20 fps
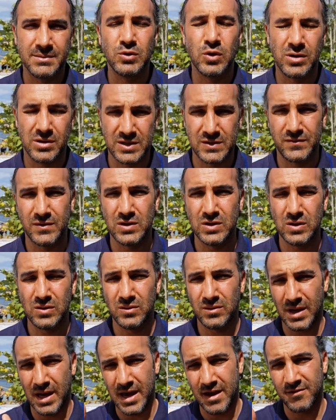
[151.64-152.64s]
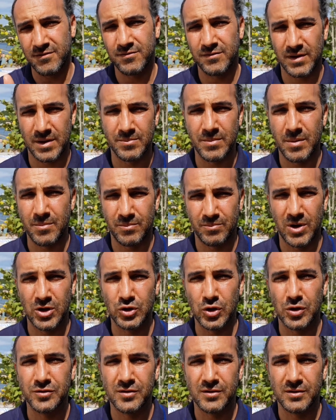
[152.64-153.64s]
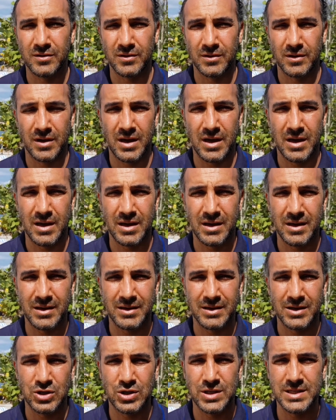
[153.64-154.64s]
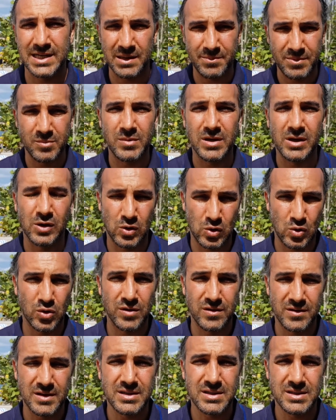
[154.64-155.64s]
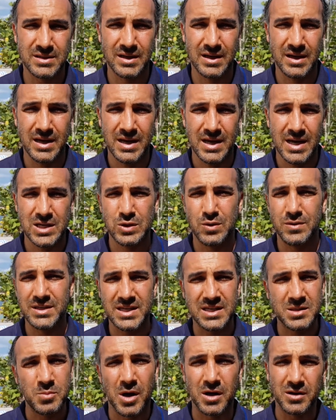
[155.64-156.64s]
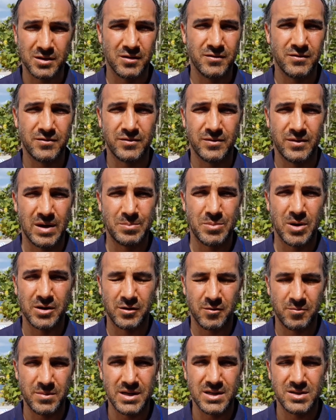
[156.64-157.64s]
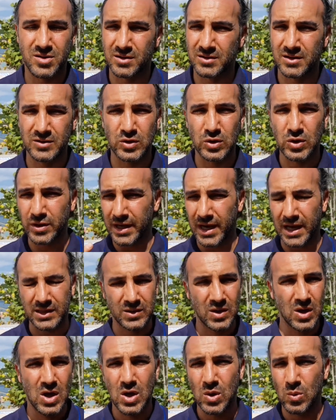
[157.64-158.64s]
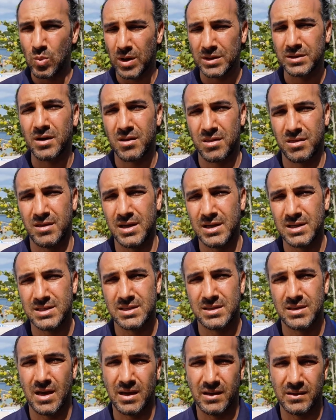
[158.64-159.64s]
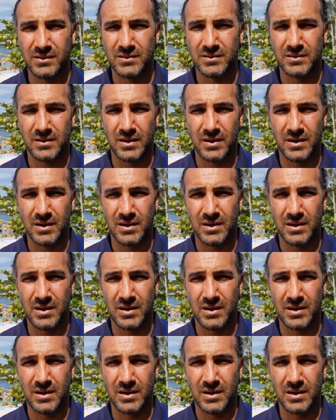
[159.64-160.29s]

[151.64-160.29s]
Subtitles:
As I'm doing this video, I have my daughter, she's helping me record this. So this is part of me starting to look at what are things that